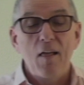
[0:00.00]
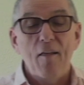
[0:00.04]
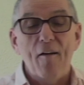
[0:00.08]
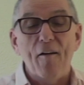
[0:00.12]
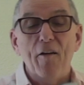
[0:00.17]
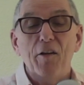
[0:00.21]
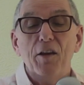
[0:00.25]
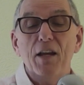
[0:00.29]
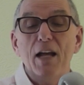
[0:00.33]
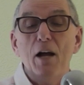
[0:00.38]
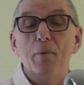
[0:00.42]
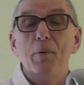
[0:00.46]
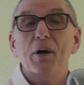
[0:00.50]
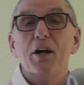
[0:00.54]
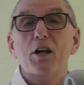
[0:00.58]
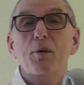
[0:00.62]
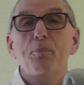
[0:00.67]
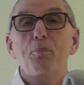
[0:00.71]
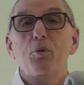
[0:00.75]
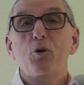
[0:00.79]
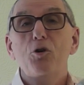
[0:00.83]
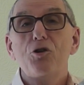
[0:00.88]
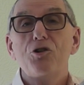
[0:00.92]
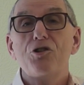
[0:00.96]
And now we're going
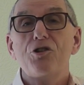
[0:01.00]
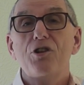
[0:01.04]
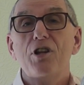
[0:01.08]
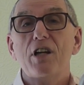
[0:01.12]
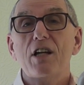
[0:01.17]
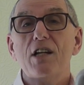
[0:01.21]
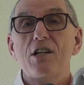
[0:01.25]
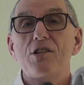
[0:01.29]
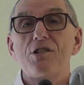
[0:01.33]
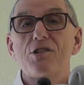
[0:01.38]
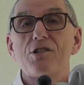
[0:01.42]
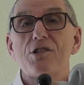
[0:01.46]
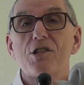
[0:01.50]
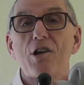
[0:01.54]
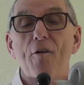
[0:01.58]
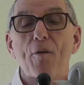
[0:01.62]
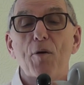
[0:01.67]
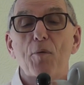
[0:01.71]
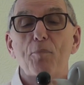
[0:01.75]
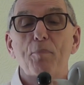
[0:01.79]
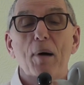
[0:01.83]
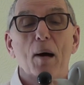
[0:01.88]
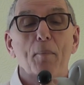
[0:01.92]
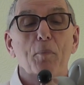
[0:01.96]
to push this
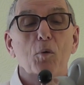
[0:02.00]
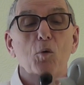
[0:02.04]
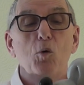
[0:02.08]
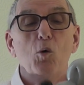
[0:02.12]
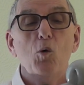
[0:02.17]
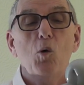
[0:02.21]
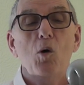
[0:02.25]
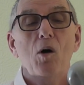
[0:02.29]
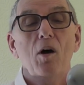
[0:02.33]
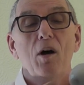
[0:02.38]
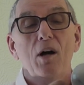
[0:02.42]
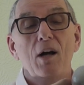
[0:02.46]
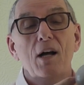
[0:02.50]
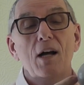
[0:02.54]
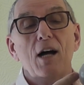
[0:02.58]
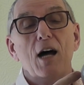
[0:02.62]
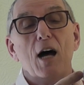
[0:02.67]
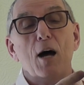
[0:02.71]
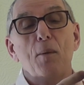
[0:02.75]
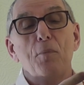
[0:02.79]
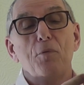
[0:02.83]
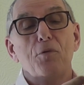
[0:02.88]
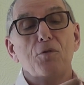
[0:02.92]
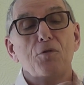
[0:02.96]
bubble
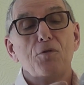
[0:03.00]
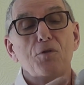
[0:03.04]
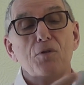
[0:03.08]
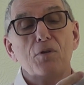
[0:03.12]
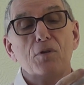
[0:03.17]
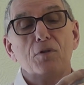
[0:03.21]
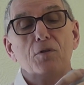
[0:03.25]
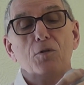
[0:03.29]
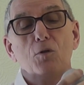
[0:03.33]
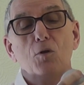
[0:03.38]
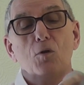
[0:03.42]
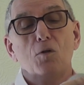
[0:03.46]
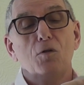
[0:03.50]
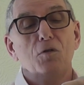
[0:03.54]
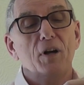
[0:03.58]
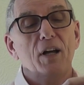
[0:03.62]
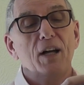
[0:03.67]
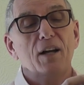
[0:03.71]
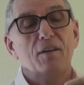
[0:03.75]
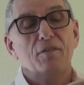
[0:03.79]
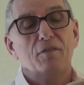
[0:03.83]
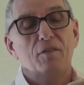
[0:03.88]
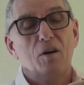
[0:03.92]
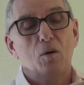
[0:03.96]
up through the
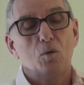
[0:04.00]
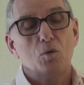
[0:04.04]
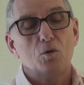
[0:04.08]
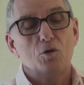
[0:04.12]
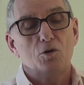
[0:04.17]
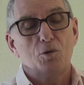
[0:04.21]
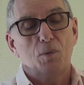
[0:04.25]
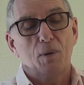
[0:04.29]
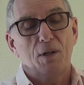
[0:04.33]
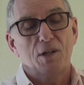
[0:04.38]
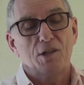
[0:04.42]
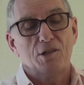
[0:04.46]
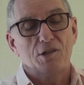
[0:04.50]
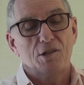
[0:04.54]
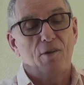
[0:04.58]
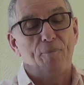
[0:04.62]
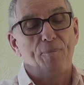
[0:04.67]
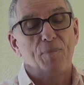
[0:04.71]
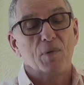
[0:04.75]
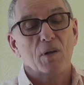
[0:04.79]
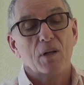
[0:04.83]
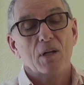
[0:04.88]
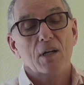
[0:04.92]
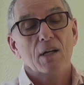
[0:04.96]
4-finger fold twist.
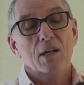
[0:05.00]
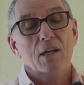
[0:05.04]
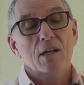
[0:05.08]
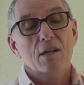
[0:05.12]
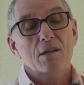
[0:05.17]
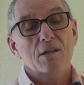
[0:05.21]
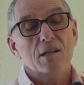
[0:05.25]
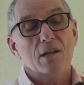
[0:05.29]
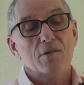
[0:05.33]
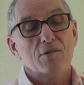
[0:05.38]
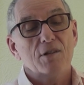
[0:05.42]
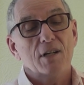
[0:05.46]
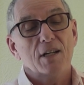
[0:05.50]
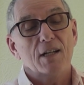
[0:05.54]
So